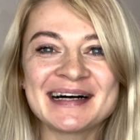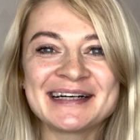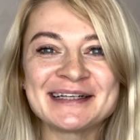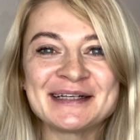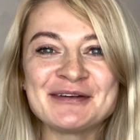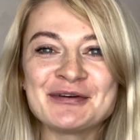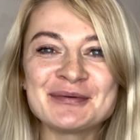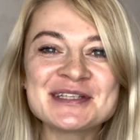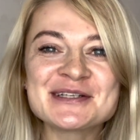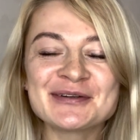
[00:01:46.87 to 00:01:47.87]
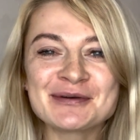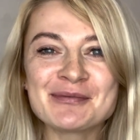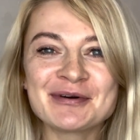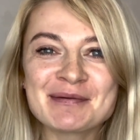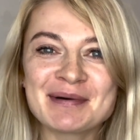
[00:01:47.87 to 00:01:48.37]
Uh, if you want to learn
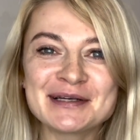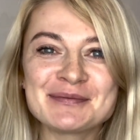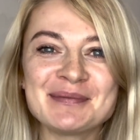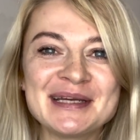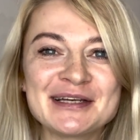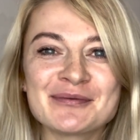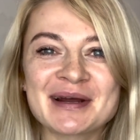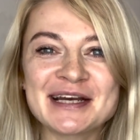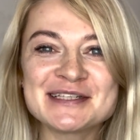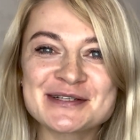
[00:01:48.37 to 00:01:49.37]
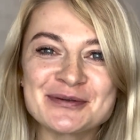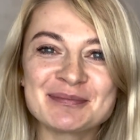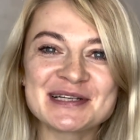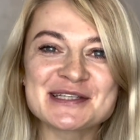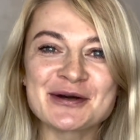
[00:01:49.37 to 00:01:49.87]
more about me and what I do,
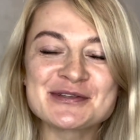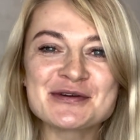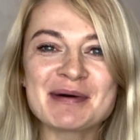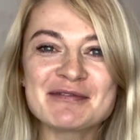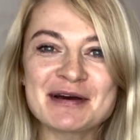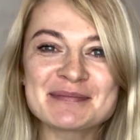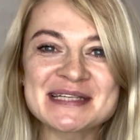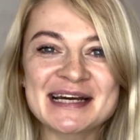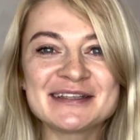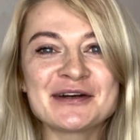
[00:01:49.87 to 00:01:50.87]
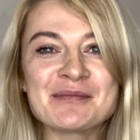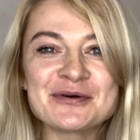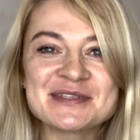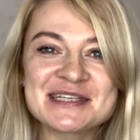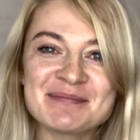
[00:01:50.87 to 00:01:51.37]
please go to my website
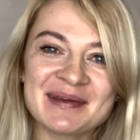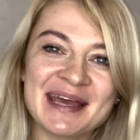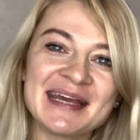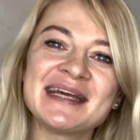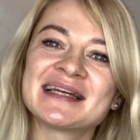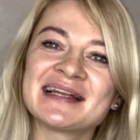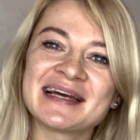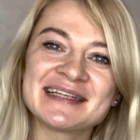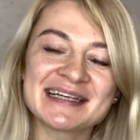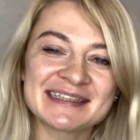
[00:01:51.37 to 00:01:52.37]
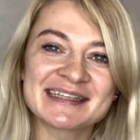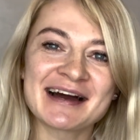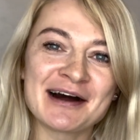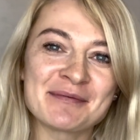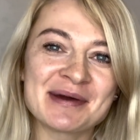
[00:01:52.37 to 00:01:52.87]

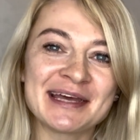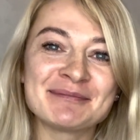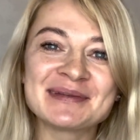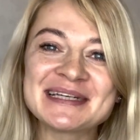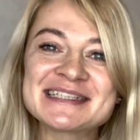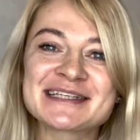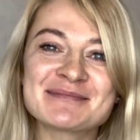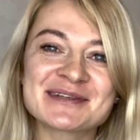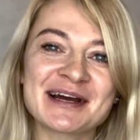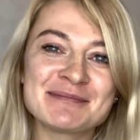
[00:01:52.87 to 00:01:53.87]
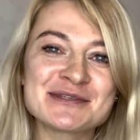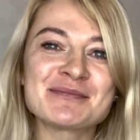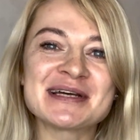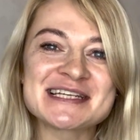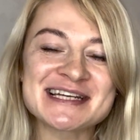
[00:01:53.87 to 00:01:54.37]
remotecpainla.com and please subscribe to
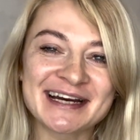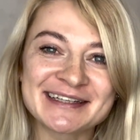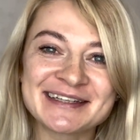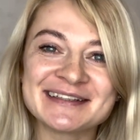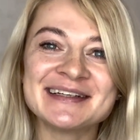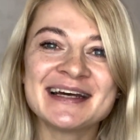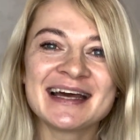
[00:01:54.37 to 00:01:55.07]
my channel.